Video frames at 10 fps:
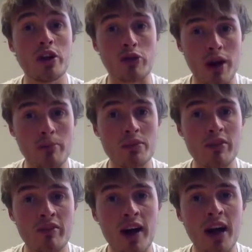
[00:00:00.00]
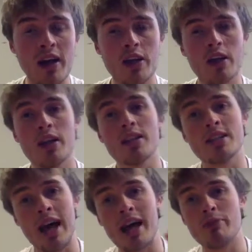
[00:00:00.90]
grams of fat
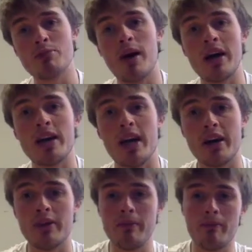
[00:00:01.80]
times by 9.